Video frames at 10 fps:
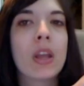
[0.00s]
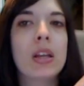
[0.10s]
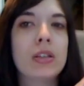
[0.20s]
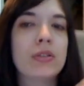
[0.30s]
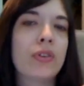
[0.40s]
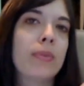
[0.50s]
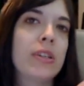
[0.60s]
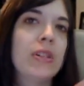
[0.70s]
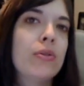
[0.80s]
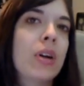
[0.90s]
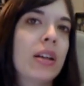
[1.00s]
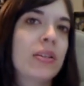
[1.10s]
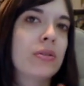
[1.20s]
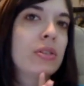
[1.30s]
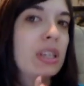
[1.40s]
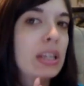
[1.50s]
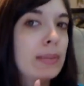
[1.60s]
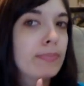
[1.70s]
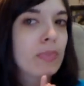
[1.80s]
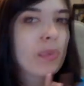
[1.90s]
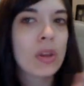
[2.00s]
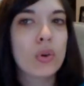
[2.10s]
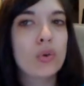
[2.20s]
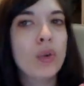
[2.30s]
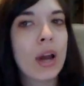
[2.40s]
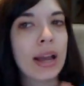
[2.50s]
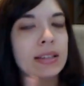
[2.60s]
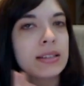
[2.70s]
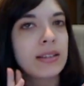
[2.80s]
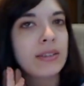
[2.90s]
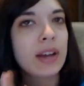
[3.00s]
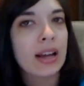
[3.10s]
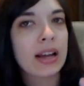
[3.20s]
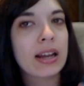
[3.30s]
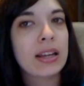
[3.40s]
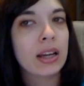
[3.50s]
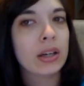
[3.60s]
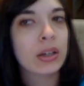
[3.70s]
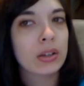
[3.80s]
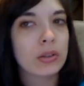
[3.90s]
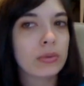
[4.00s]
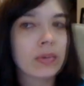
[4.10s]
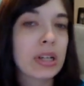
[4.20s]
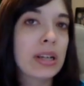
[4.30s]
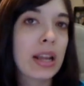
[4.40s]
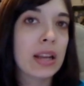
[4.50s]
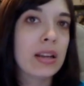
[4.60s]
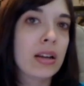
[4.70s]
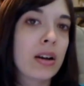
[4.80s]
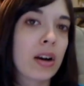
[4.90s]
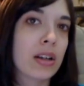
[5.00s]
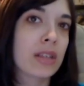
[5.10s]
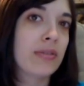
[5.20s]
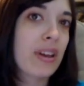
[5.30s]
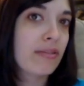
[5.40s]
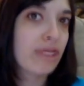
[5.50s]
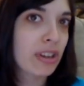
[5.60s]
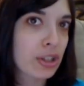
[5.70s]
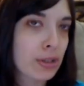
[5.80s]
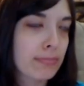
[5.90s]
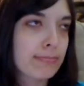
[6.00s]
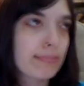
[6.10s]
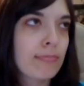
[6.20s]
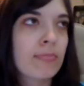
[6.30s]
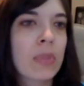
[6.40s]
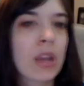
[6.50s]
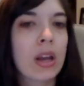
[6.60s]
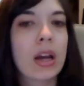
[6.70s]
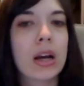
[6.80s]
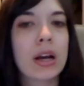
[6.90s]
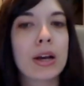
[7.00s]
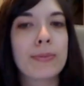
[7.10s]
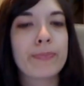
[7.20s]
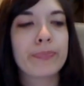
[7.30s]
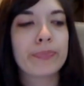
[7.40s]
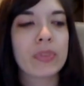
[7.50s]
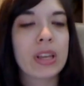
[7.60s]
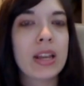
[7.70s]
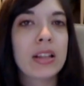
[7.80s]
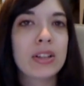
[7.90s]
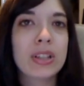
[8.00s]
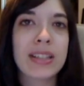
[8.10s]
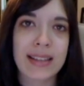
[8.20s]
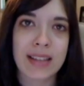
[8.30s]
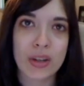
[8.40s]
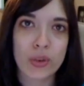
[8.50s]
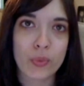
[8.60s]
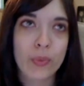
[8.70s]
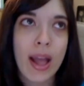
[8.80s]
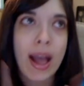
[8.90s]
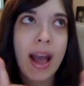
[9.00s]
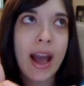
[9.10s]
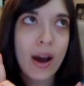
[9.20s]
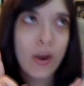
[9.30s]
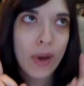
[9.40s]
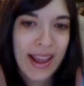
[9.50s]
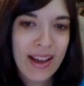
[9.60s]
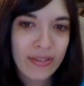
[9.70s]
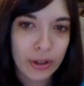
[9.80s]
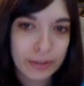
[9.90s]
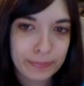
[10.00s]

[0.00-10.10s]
is from Ninomiya Kazunari, who asked if I read any Arashi fan fiction. Um, the answer is yes, I do. However,